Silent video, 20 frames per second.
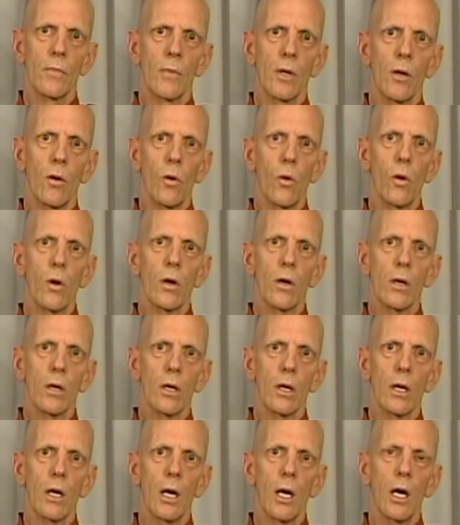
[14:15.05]
Or
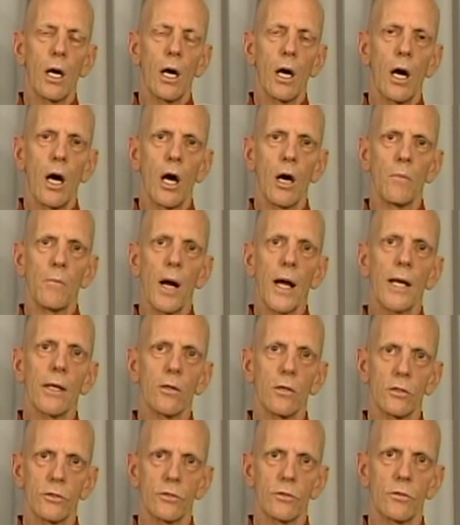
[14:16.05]
our mind
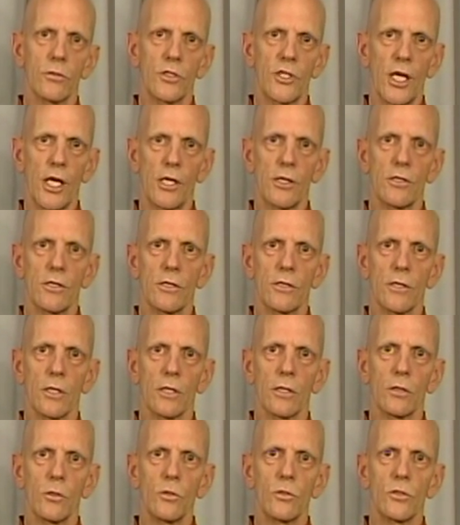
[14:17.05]
also changes
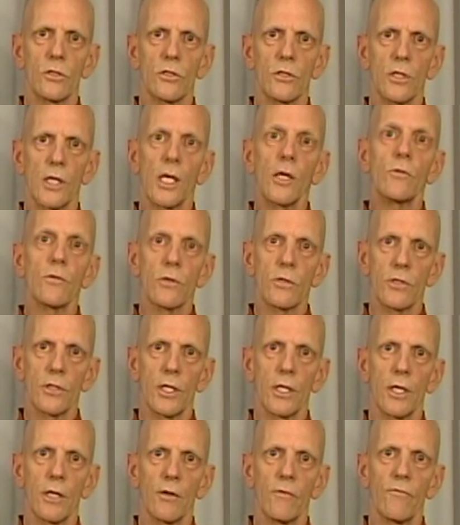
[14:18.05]
and loses interest
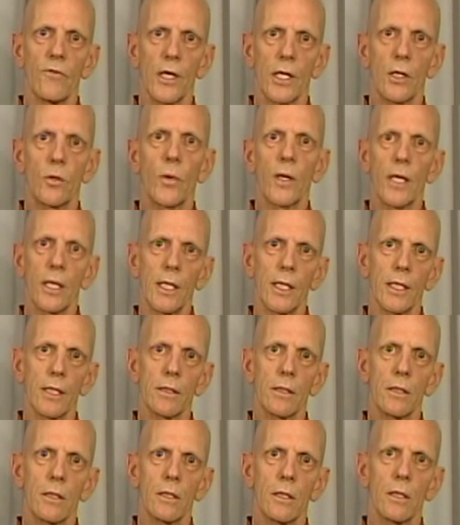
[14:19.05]
in it very quickly,
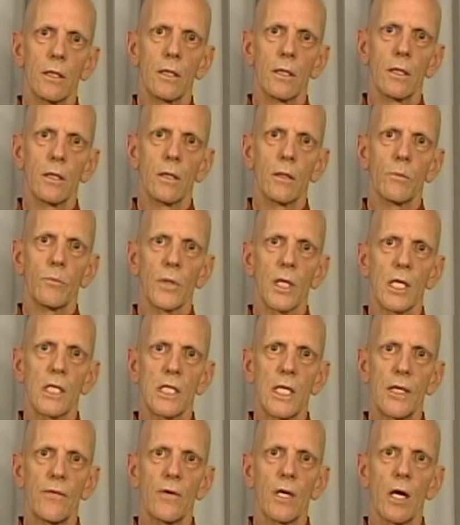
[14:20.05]
because
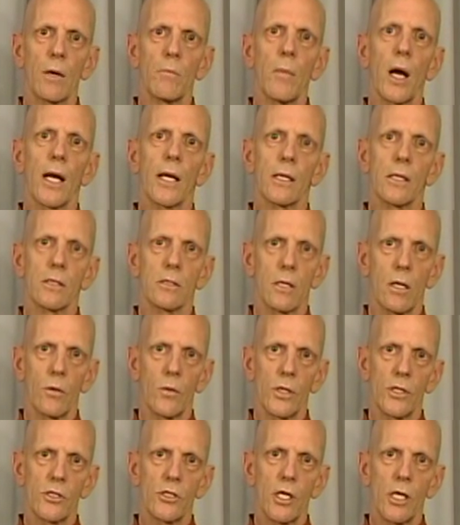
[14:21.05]
even our mind is
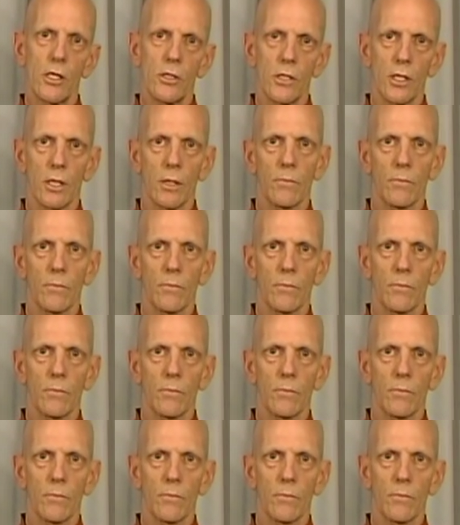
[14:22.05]
always changing.